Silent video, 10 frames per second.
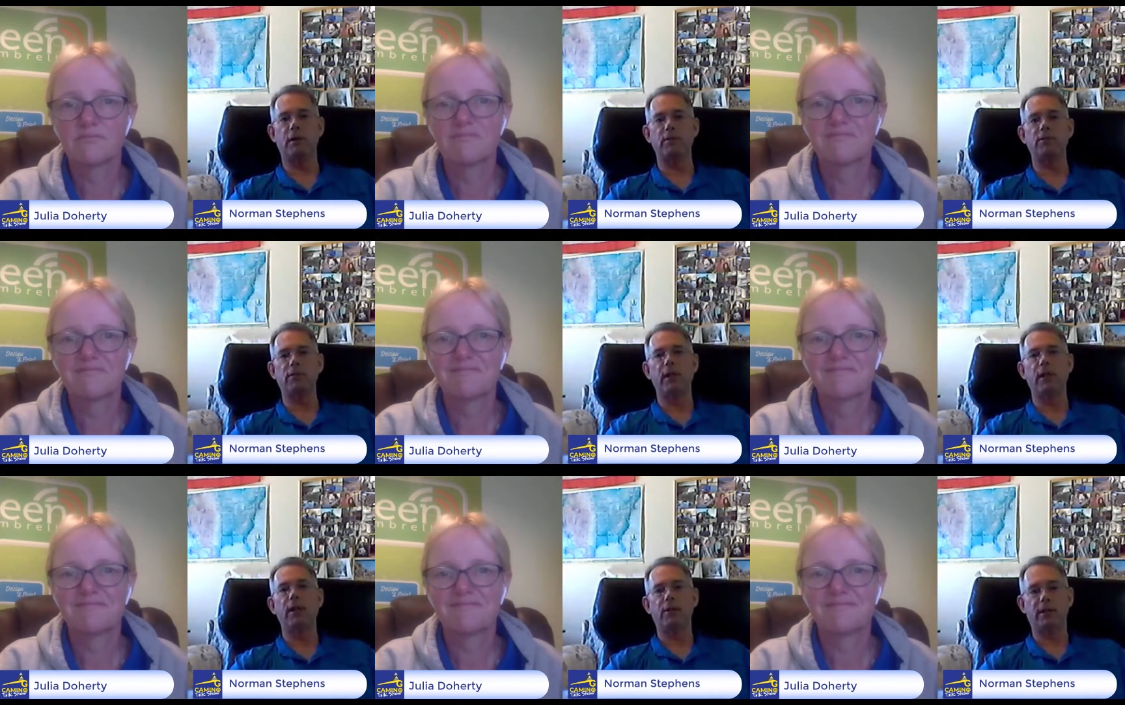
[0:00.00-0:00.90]
Speaker 1: that could
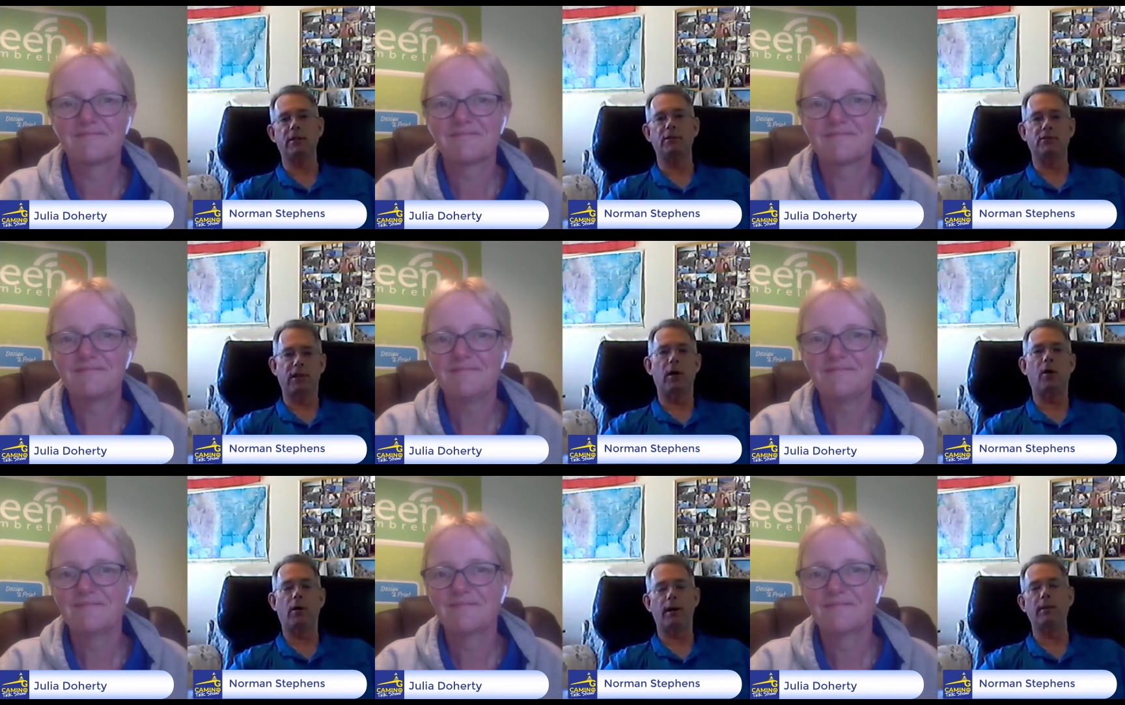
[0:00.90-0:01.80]
say, "Oh, I, am
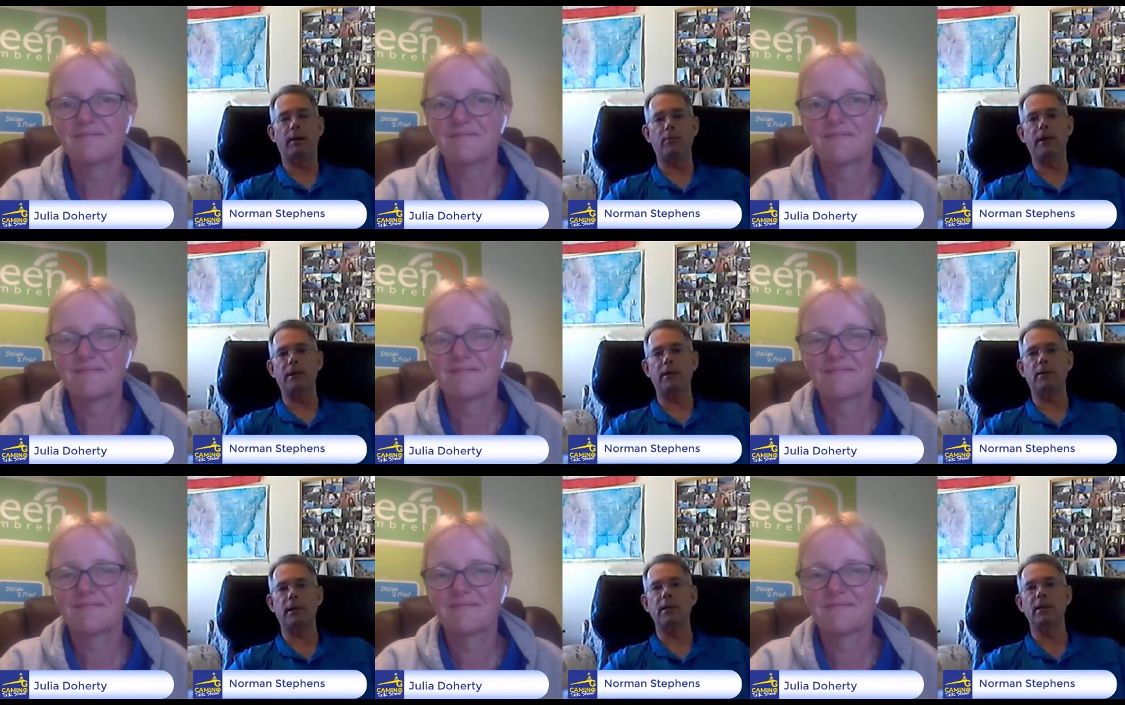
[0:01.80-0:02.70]
right here. I need to go
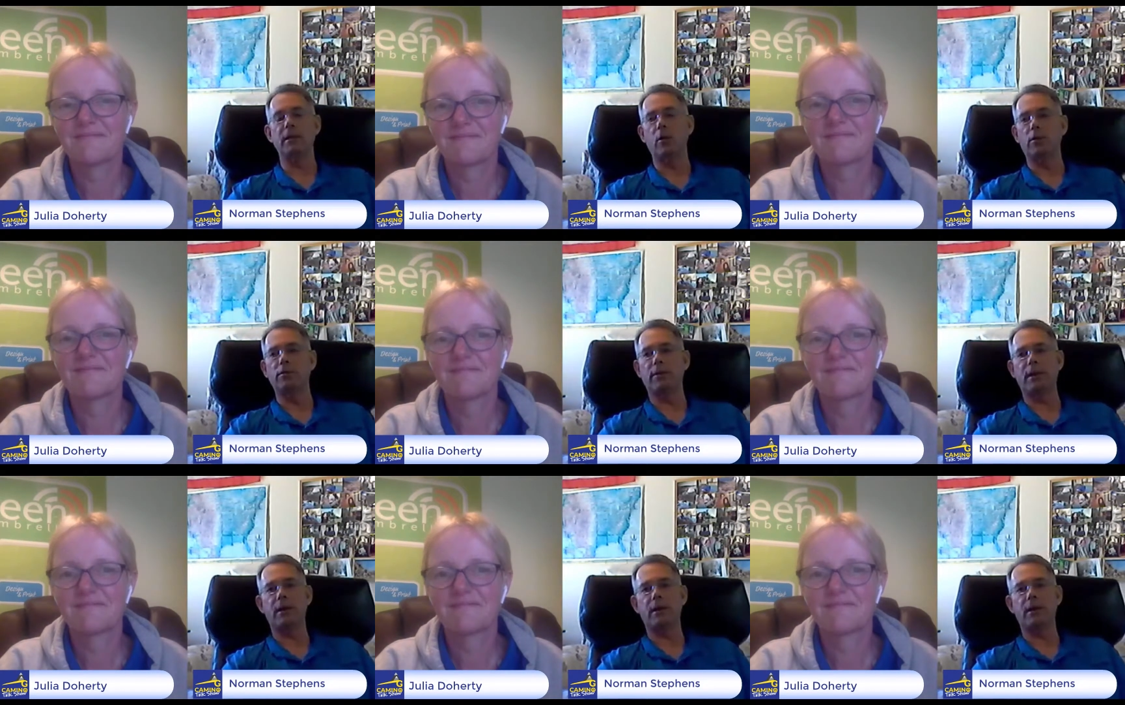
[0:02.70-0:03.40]
over there." I didn't